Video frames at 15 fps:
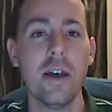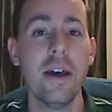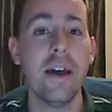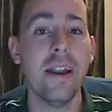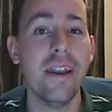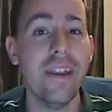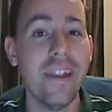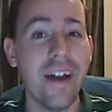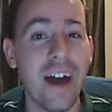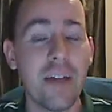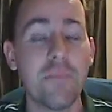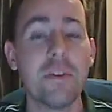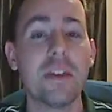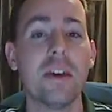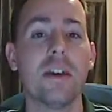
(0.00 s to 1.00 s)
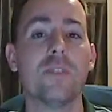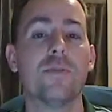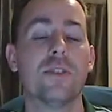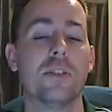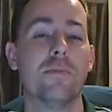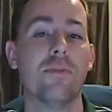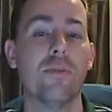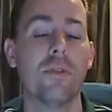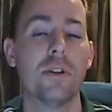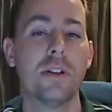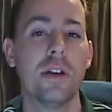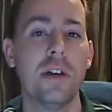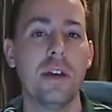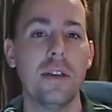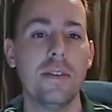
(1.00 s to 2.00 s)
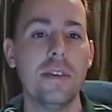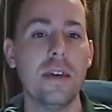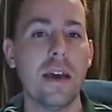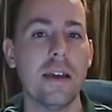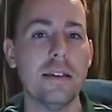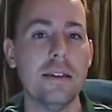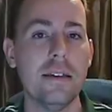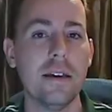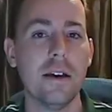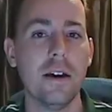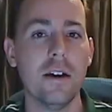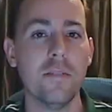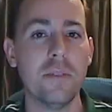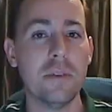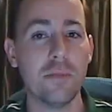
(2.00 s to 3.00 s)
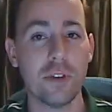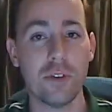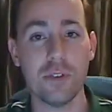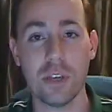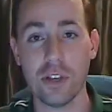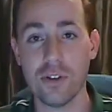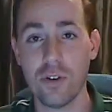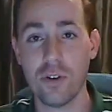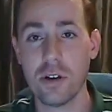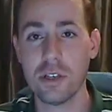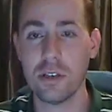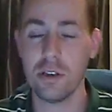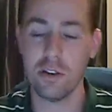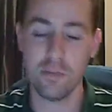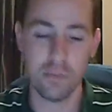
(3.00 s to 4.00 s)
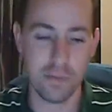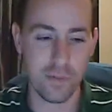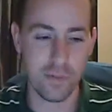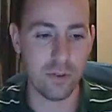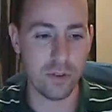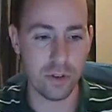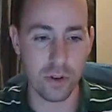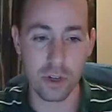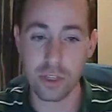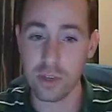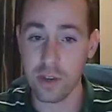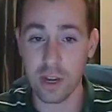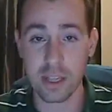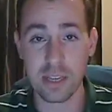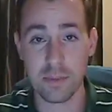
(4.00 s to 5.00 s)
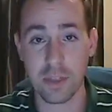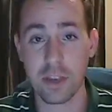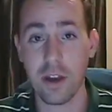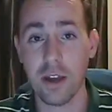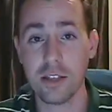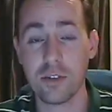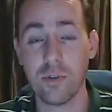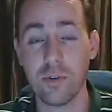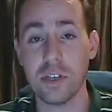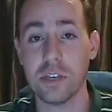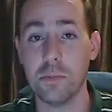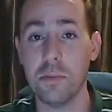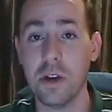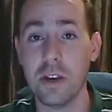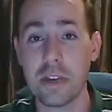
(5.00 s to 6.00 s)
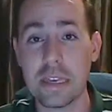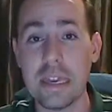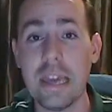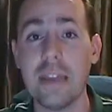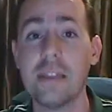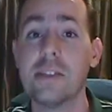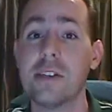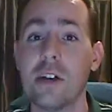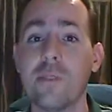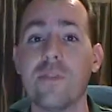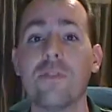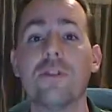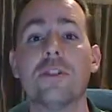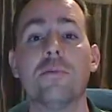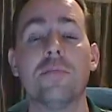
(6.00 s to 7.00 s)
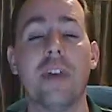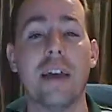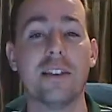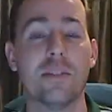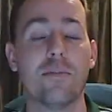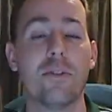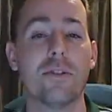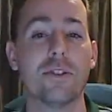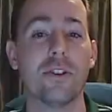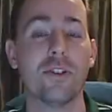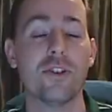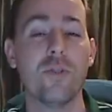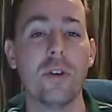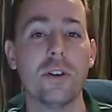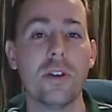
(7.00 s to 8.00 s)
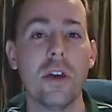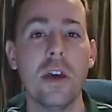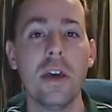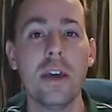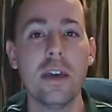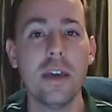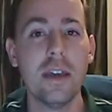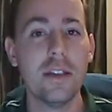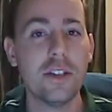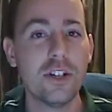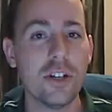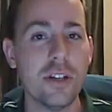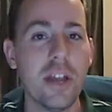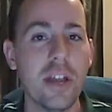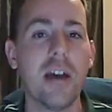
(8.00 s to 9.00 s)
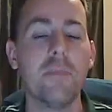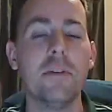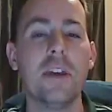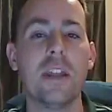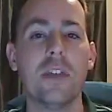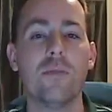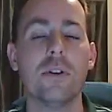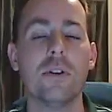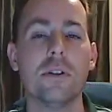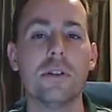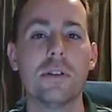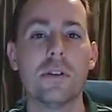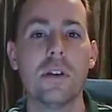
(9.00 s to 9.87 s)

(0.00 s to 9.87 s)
Not because we support the idea of people using drugs. If you use drugs, you got to accept the consequences. But again, self-ownership, that's a personal choice. It should not be anyone's